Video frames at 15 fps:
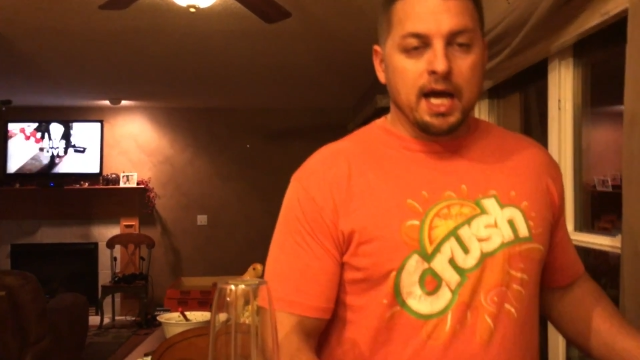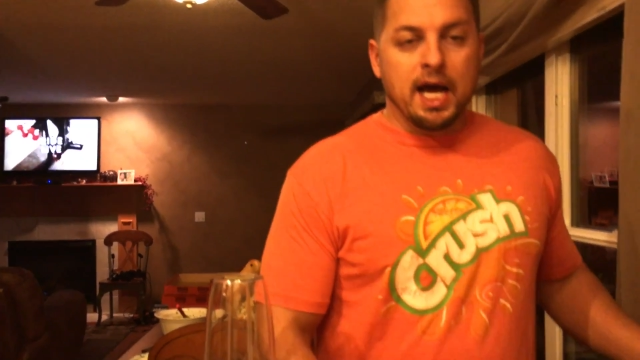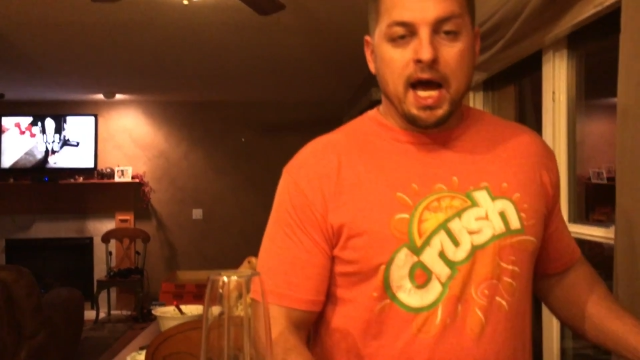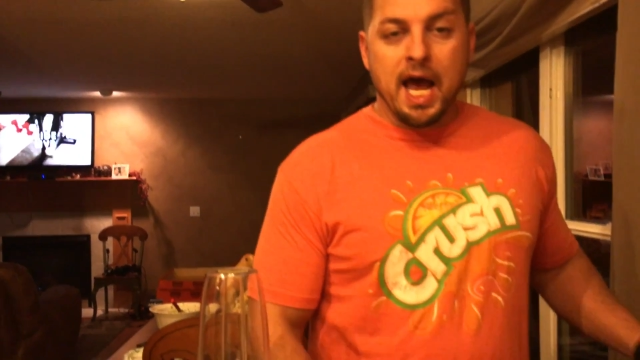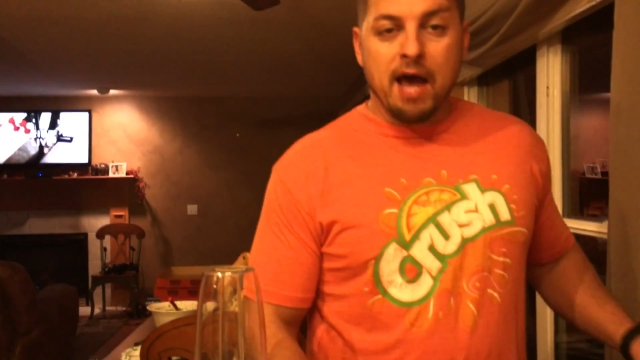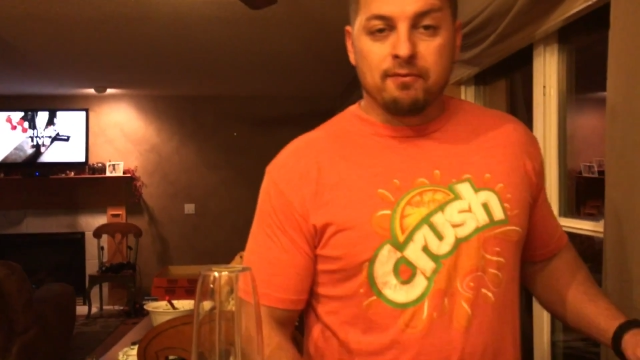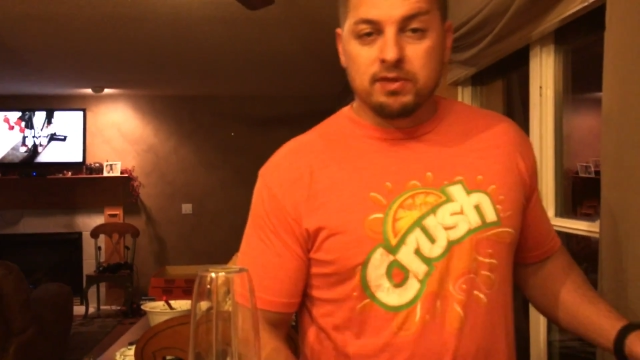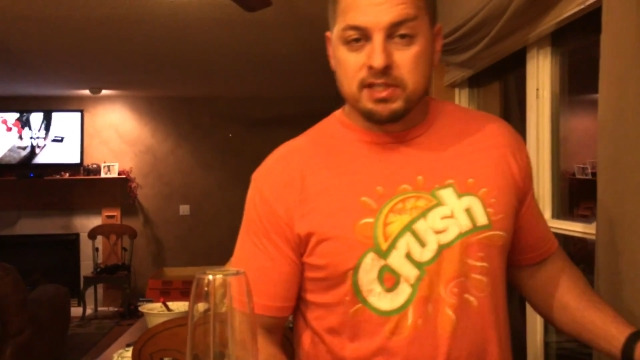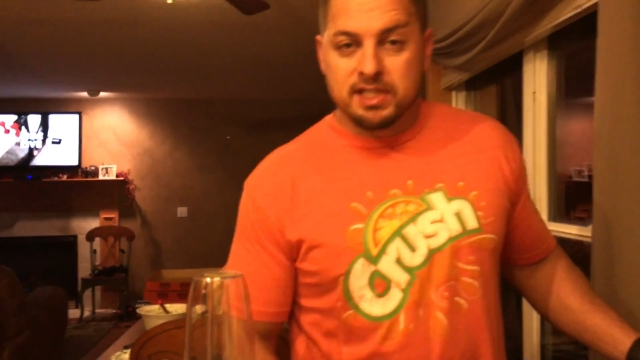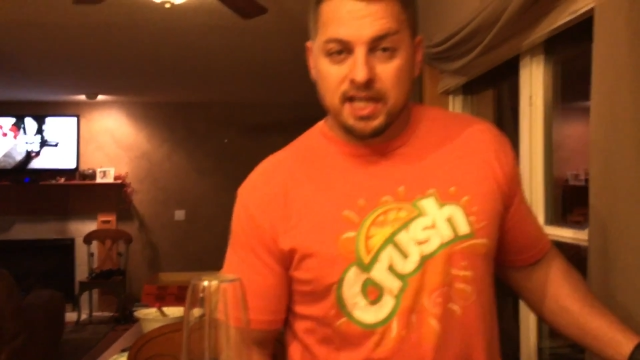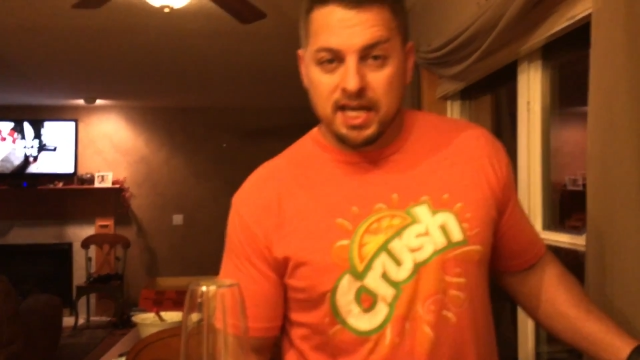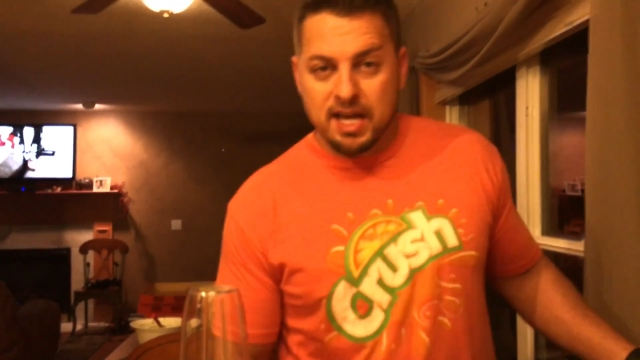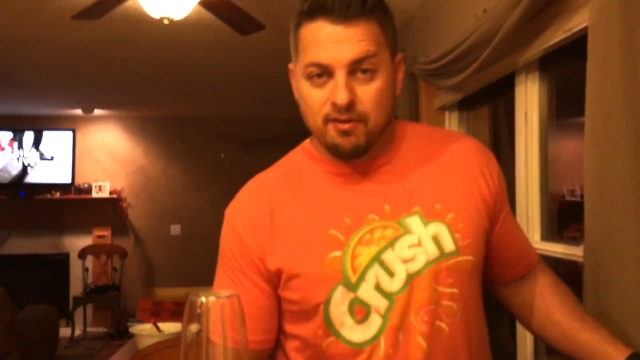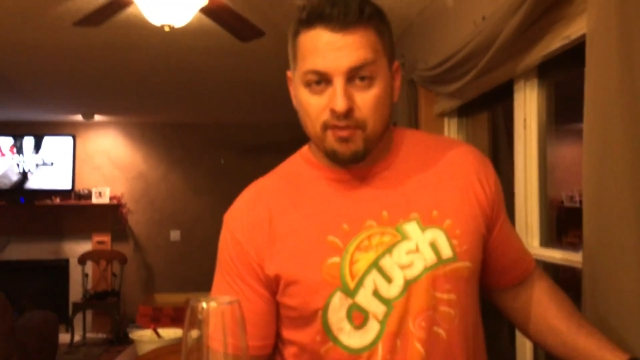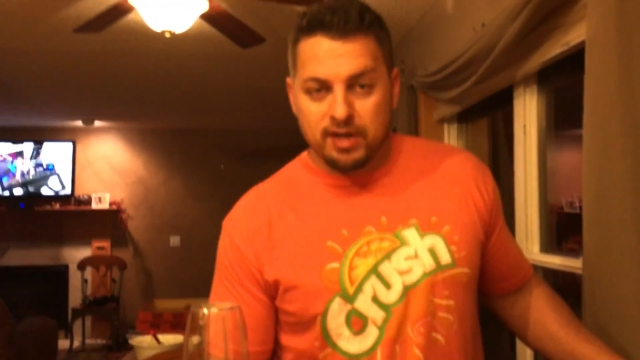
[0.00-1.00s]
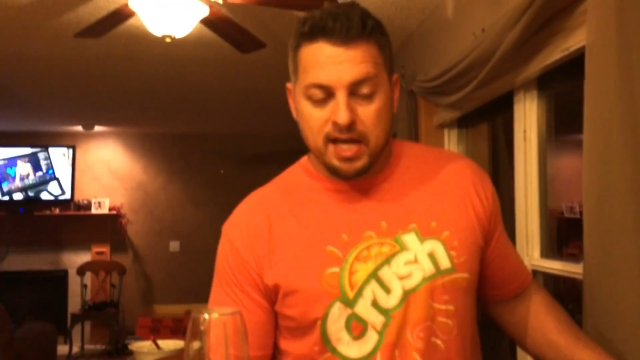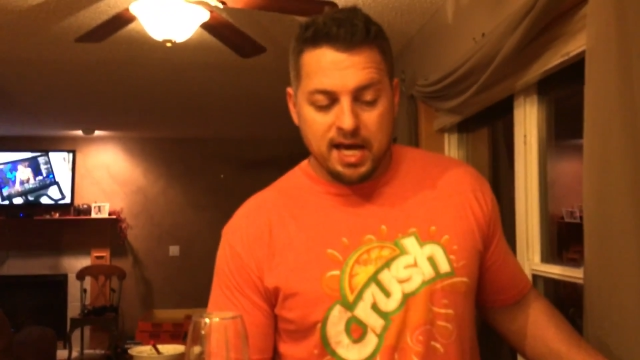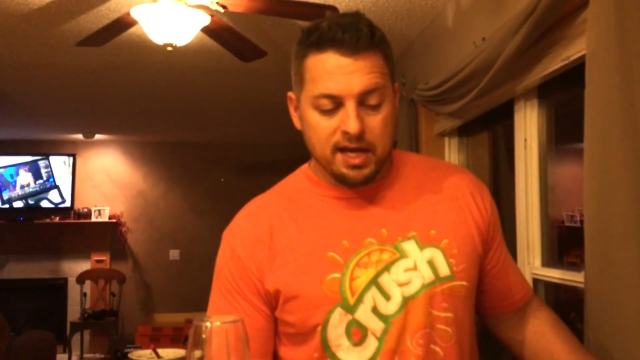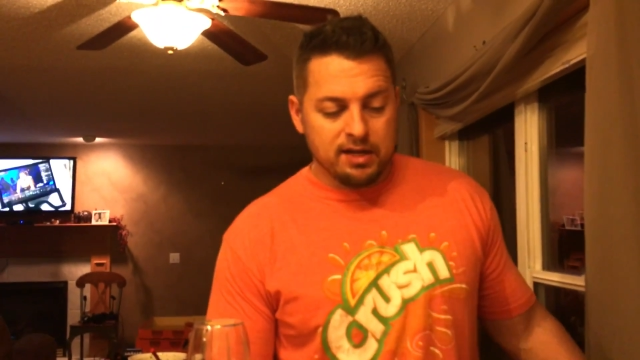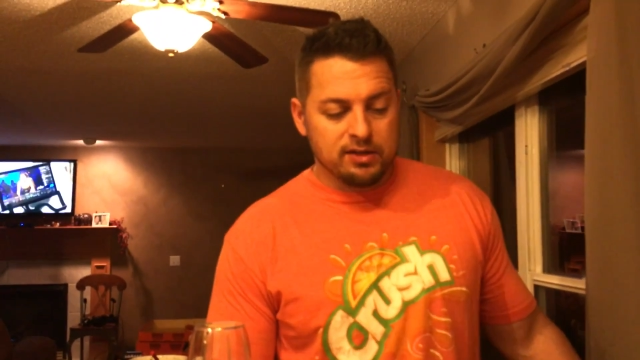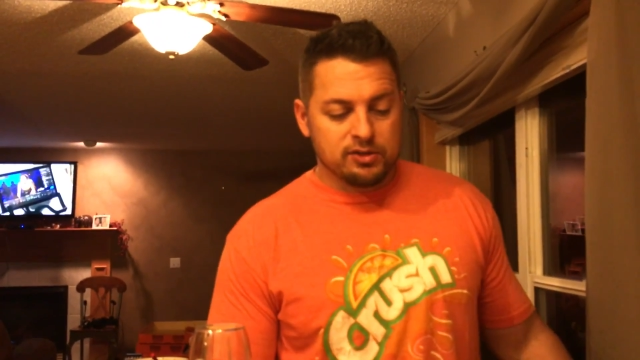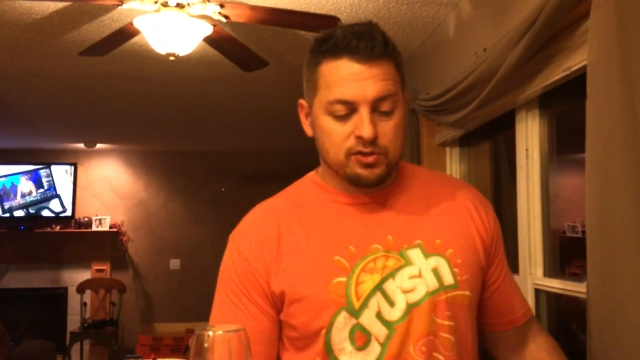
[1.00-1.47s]
I have to see it every
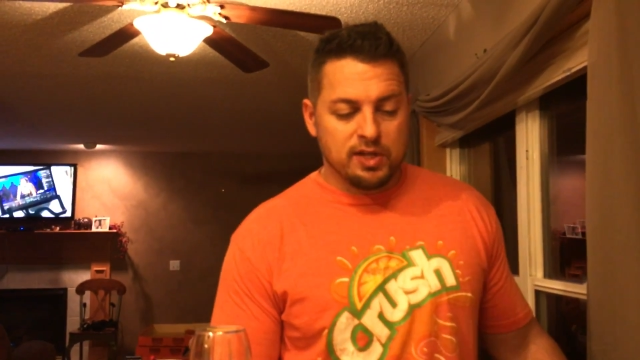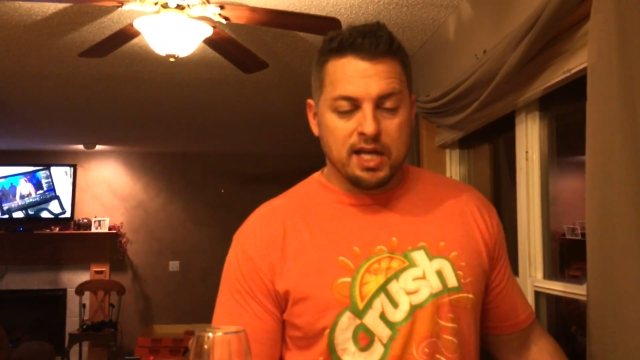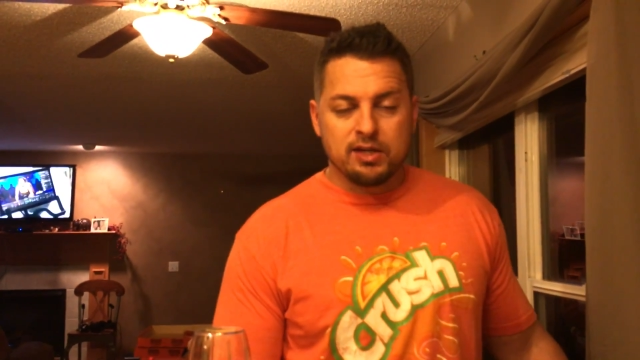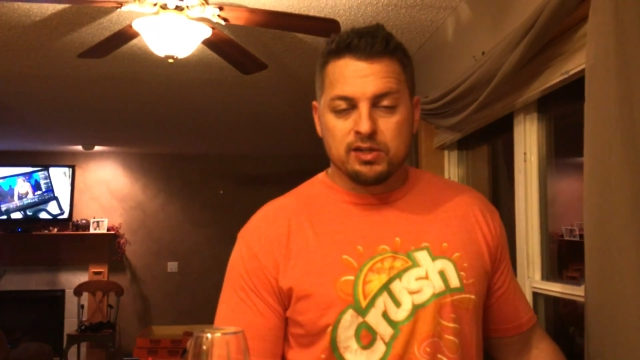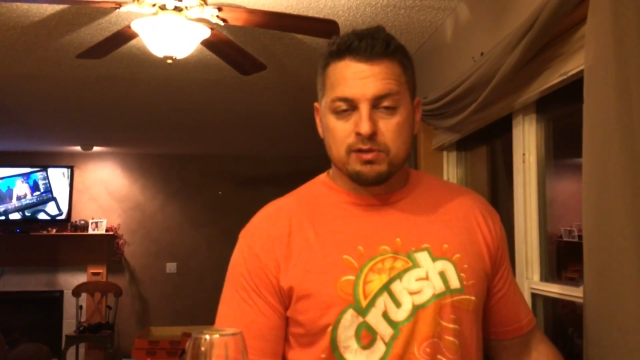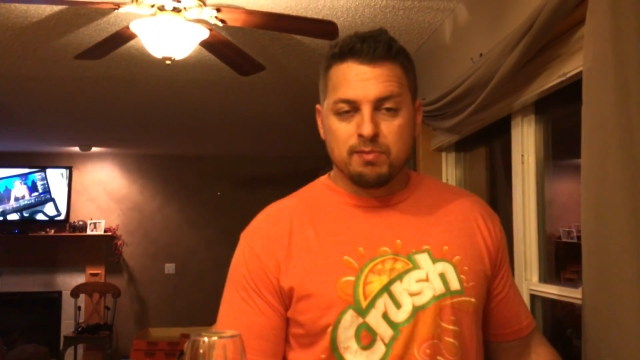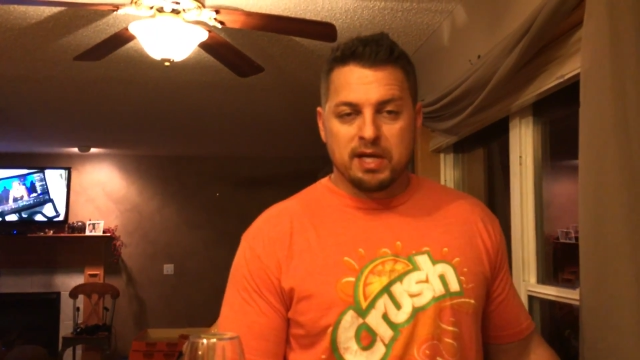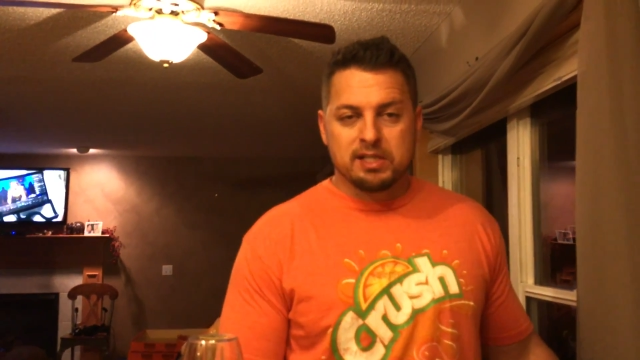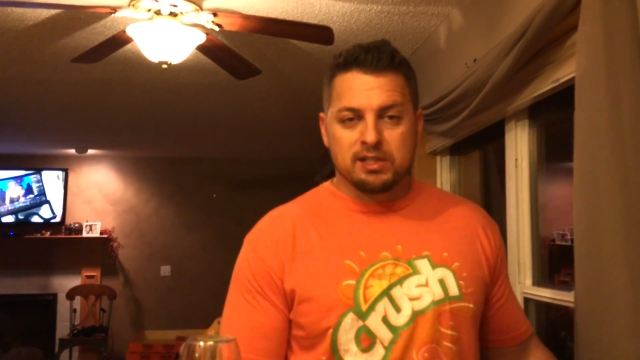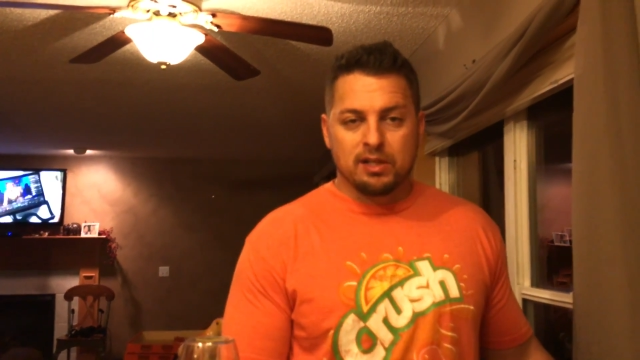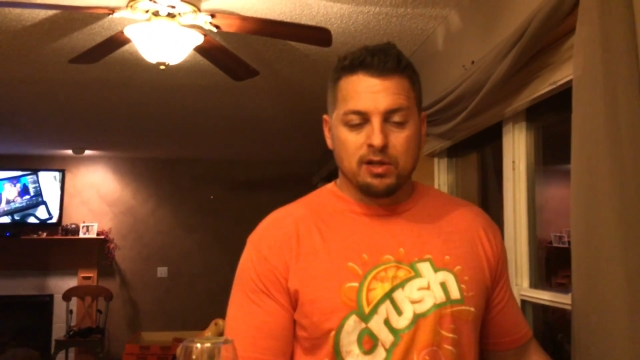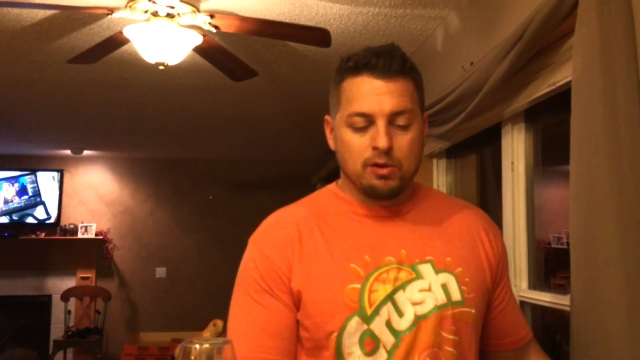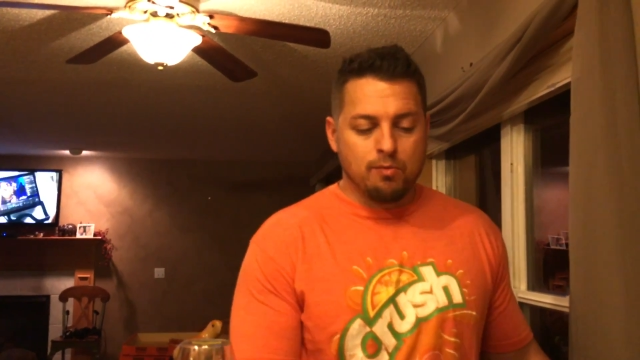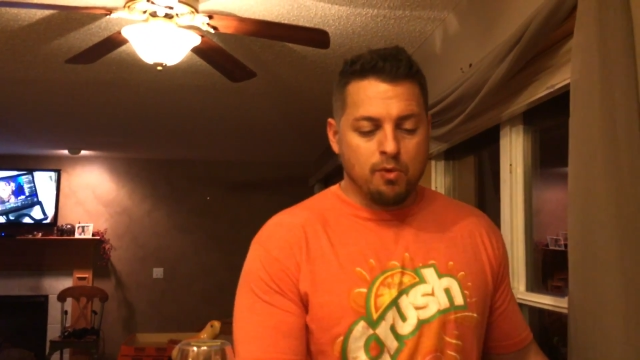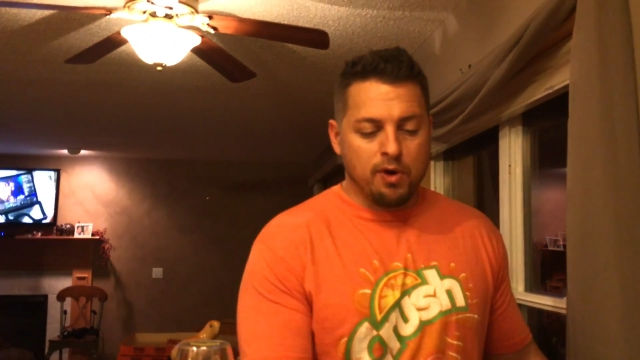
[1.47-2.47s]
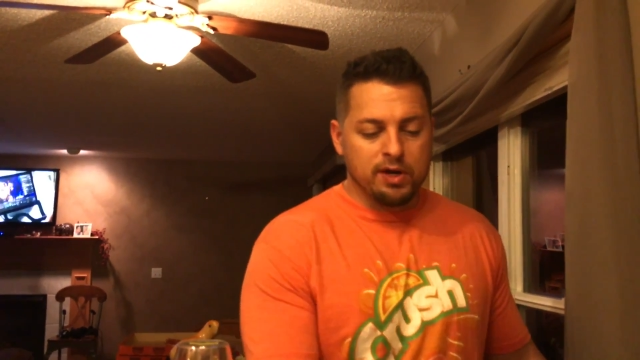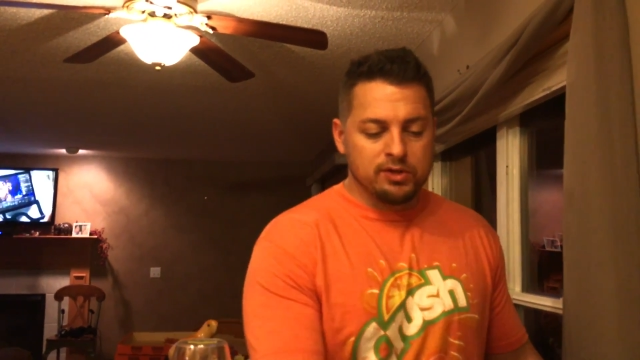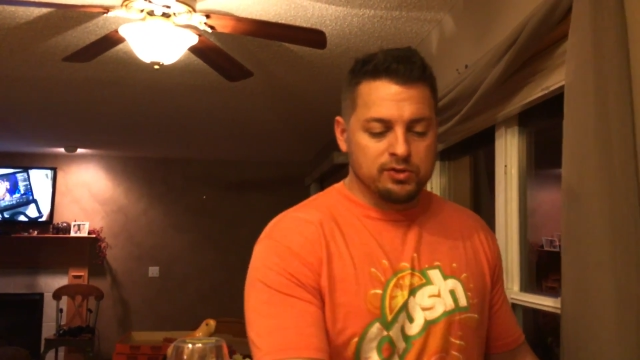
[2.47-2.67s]
day, so that just makes it a little more